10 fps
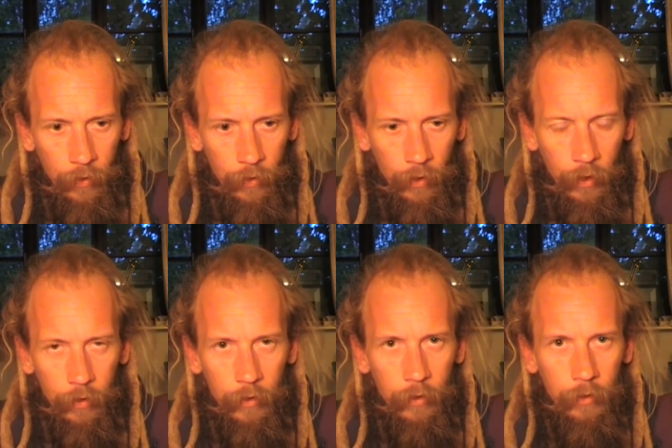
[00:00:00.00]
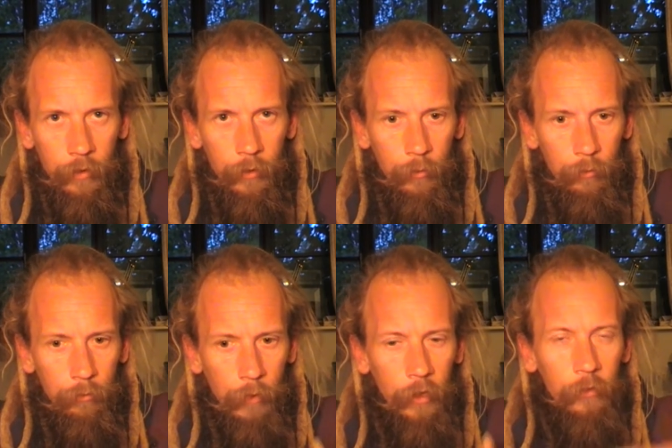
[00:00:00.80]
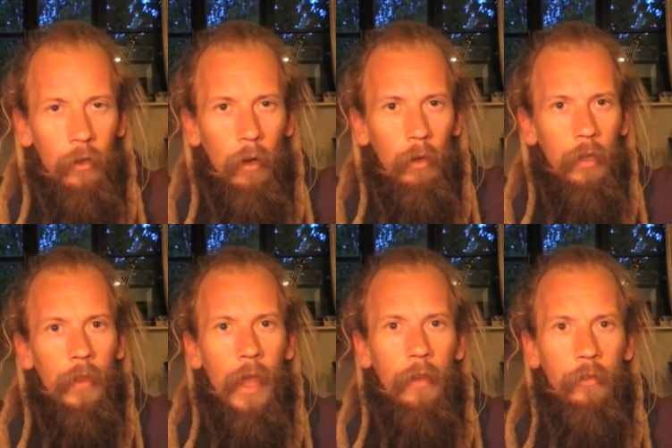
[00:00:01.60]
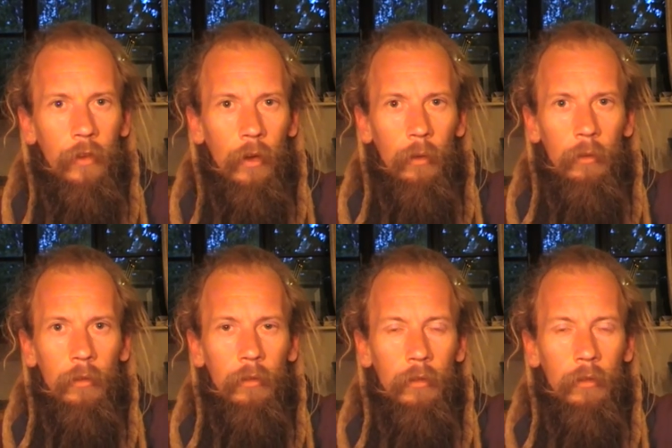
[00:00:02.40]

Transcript: like my soul and their soul